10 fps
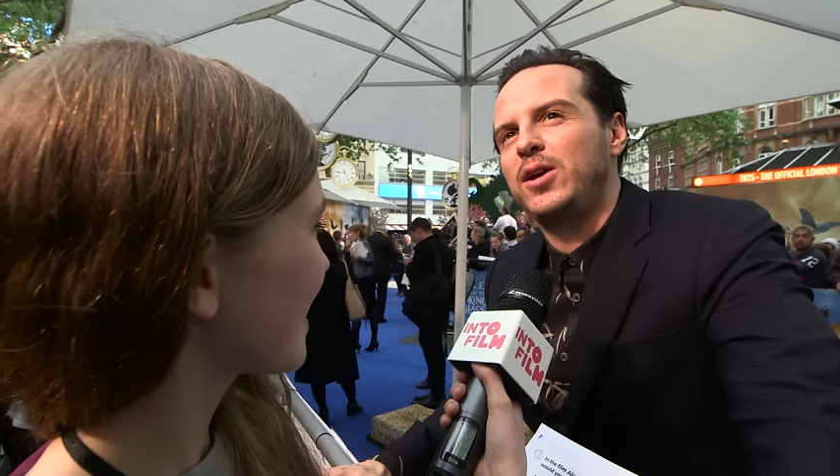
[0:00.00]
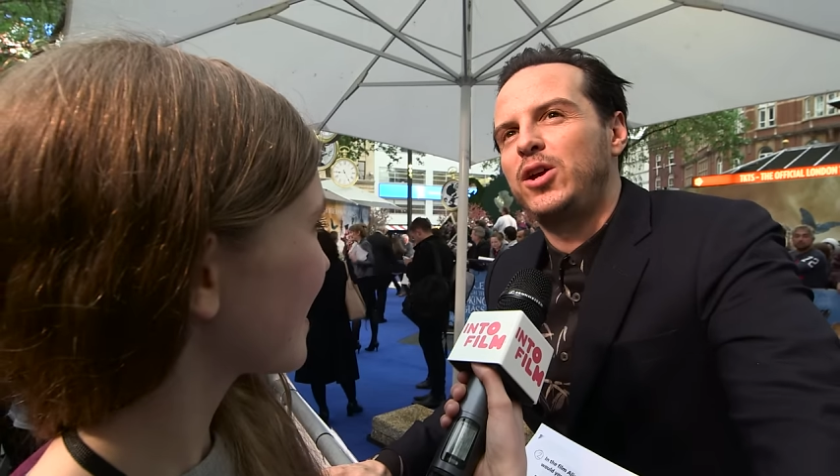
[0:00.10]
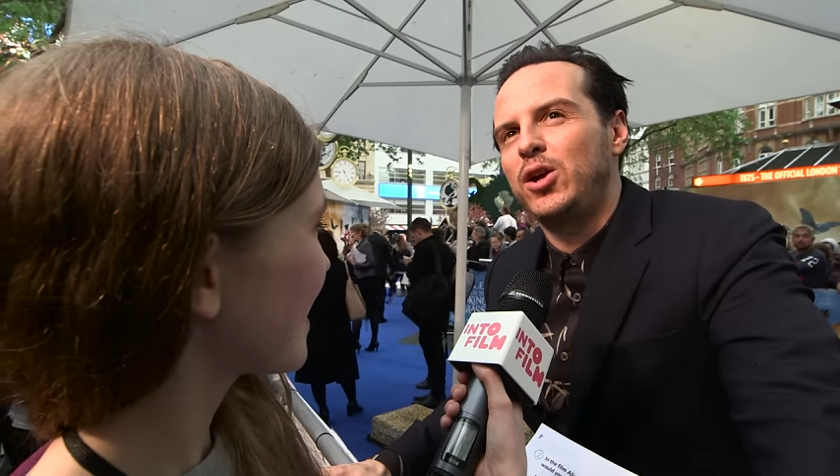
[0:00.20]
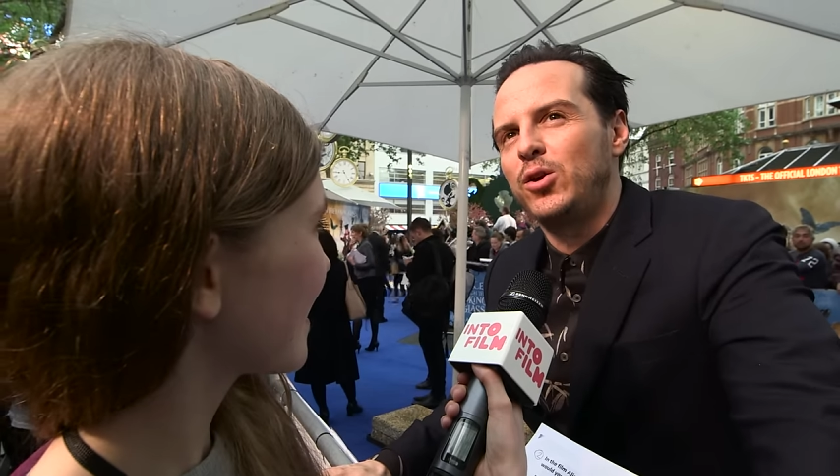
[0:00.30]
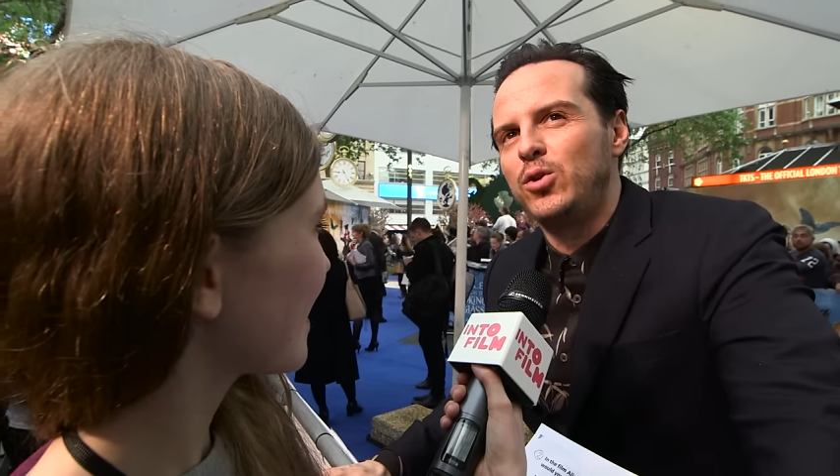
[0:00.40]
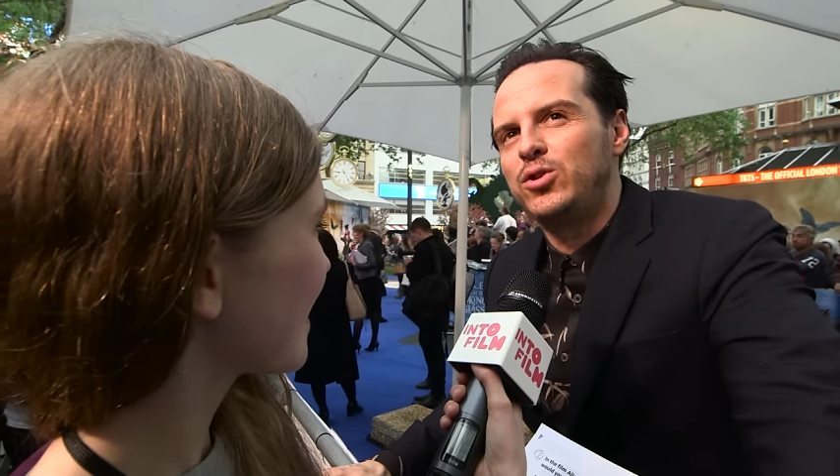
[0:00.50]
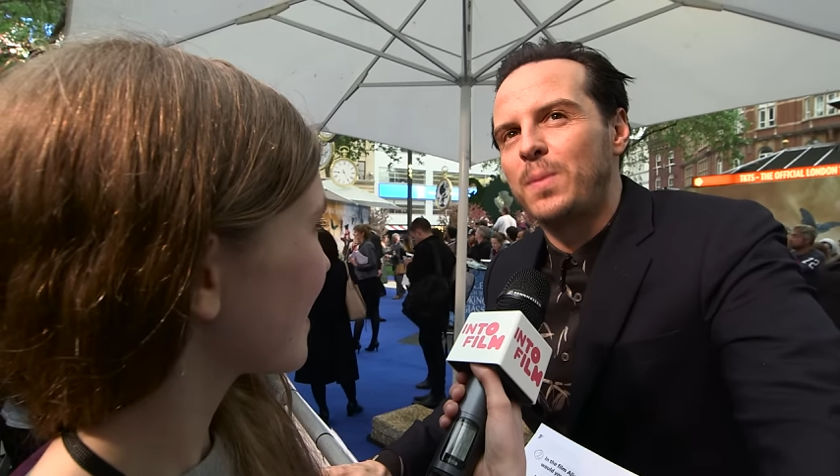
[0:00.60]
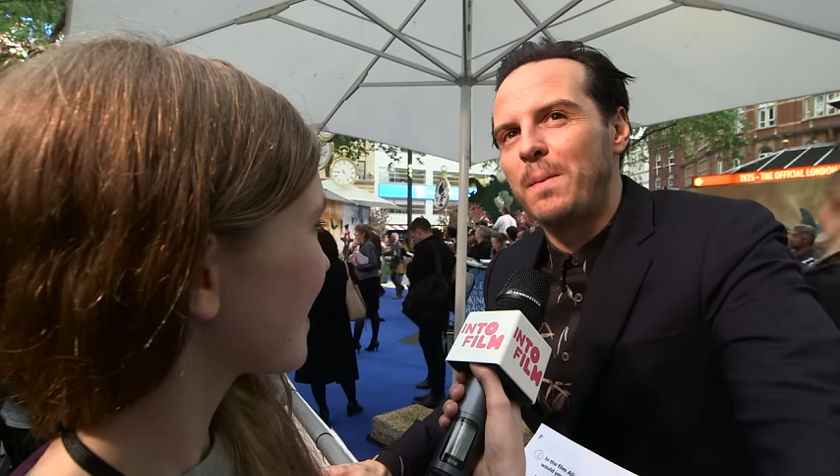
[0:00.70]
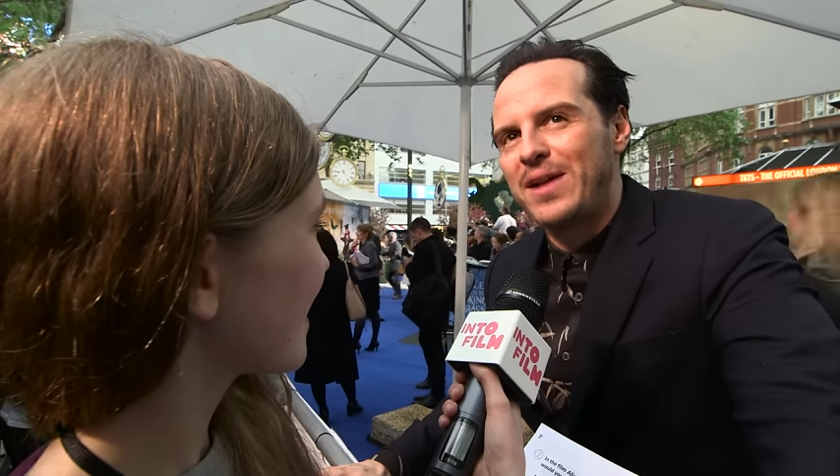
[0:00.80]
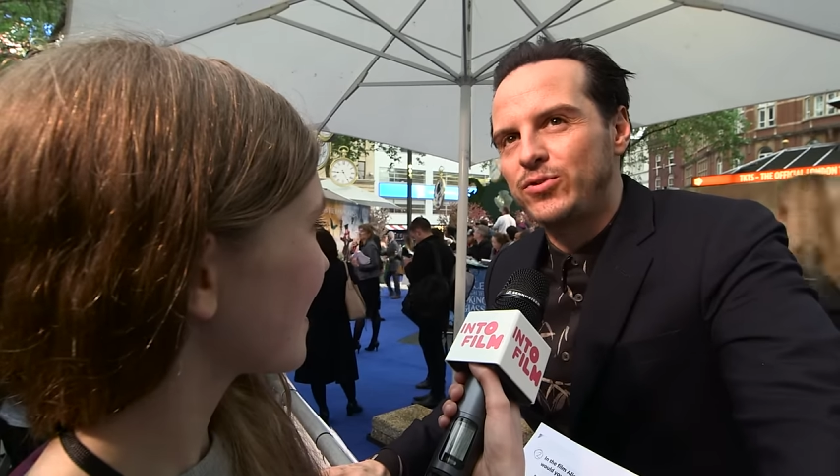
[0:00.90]

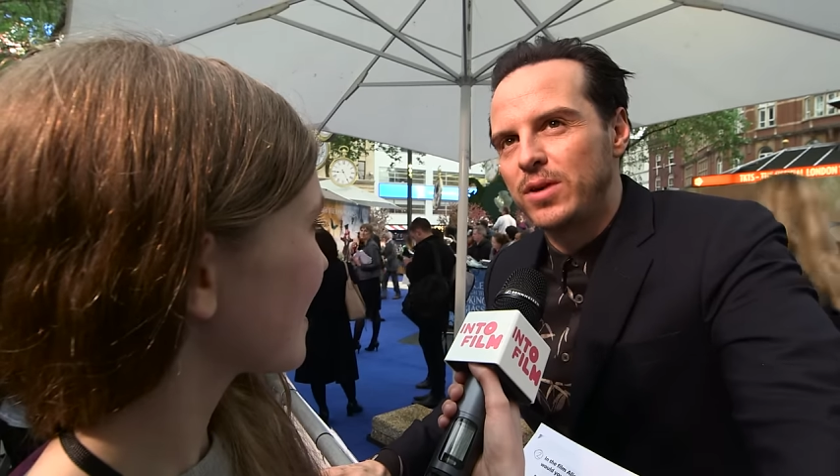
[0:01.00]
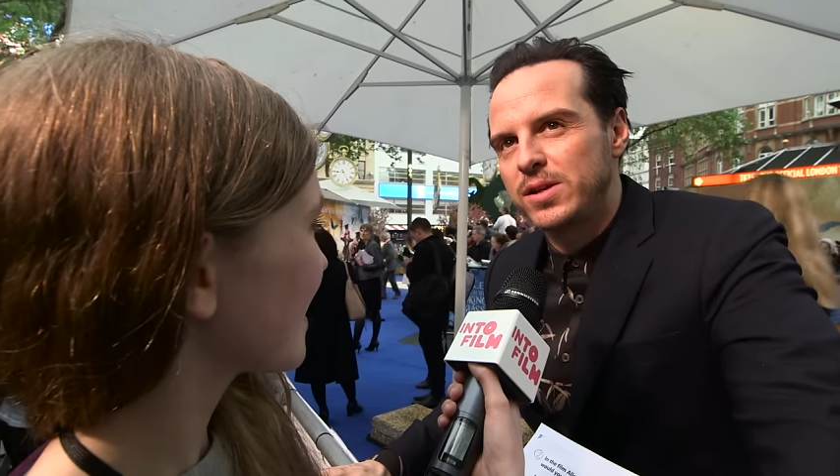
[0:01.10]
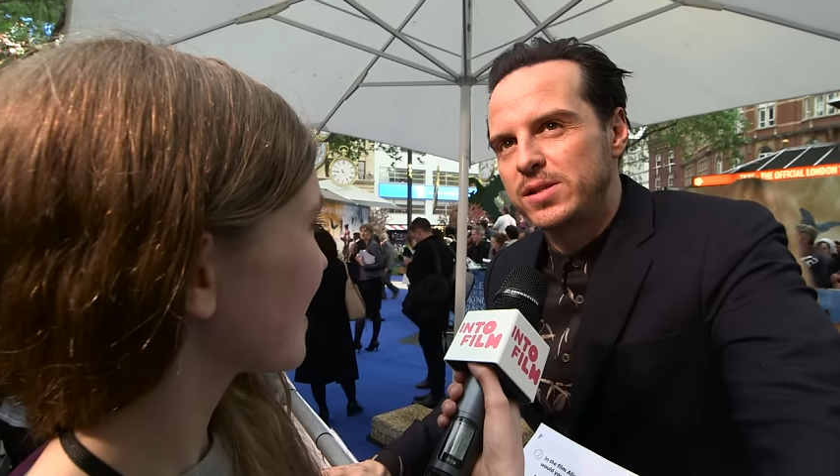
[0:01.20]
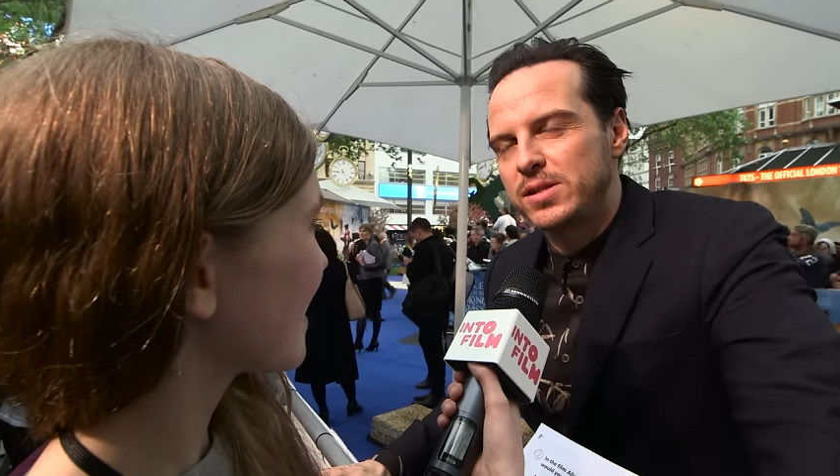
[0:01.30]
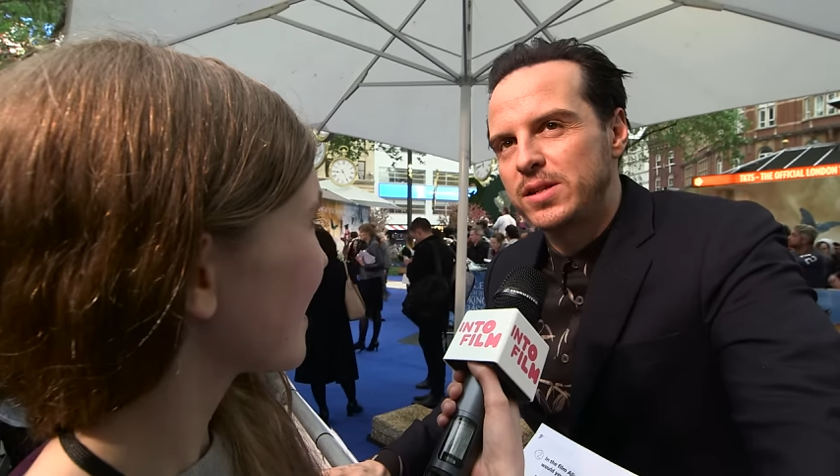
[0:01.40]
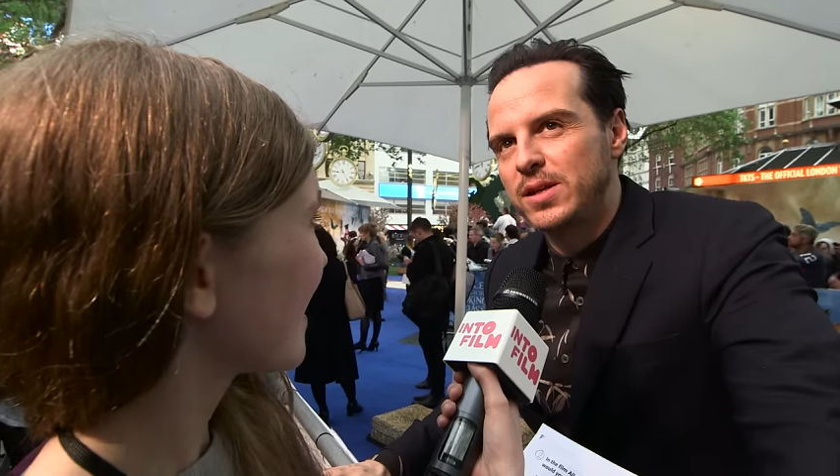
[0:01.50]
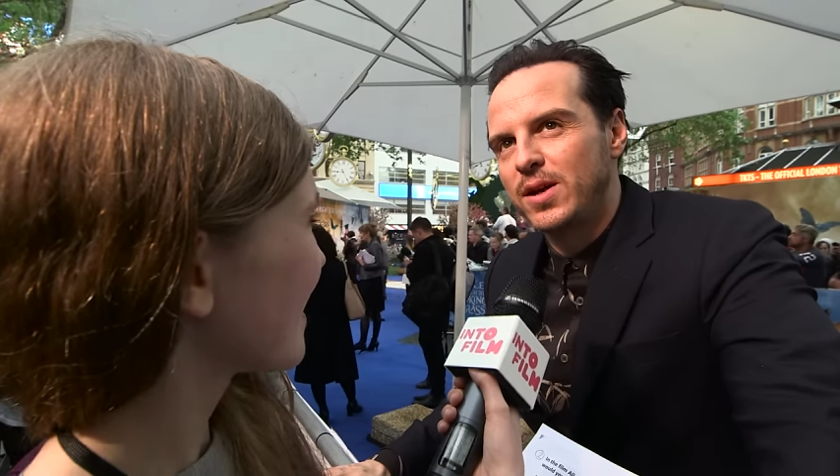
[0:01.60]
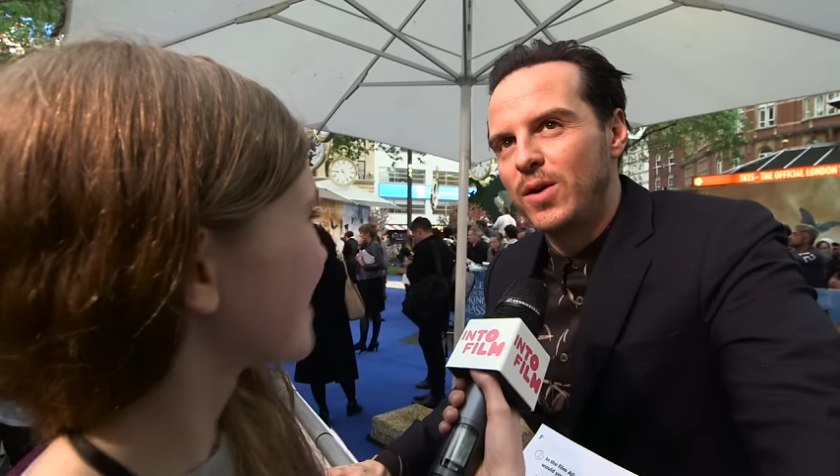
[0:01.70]
huge mattress